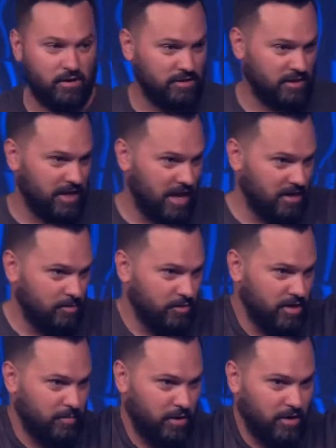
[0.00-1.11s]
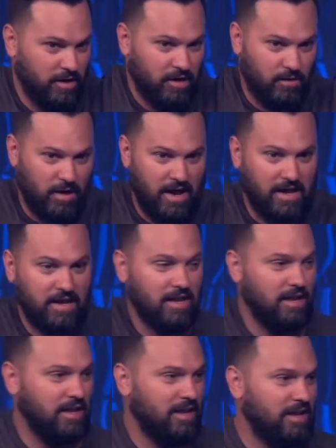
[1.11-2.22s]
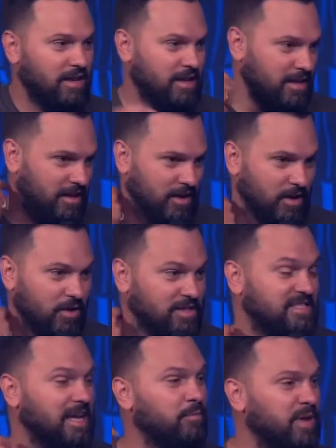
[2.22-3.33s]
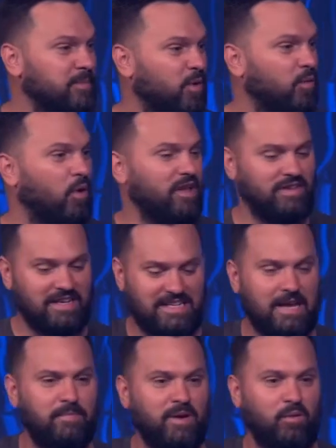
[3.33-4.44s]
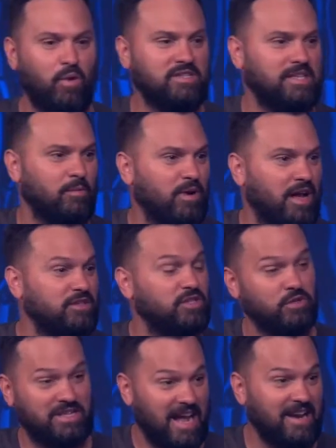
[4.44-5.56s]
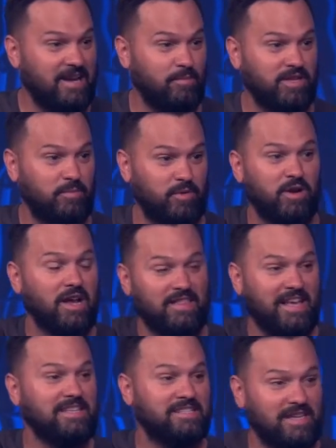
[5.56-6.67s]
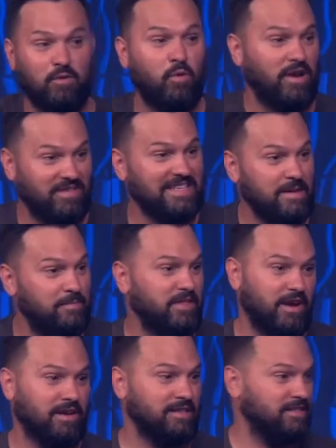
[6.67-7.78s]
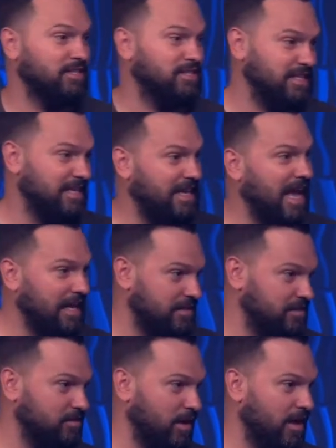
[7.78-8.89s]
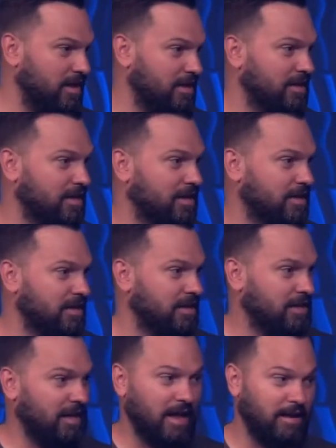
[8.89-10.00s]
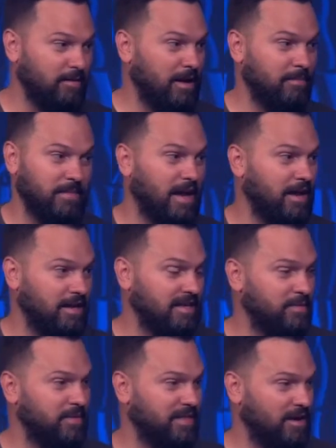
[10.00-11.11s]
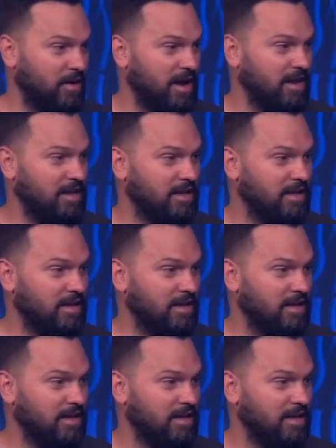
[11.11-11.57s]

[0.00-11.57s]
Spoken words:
Who's a non-double dipper, right? You know, some people won't even dip it where someone else who's a non-double dipper, they still won't even dip in there because it's just in case, right? Like, I'm not going to dip in there, right?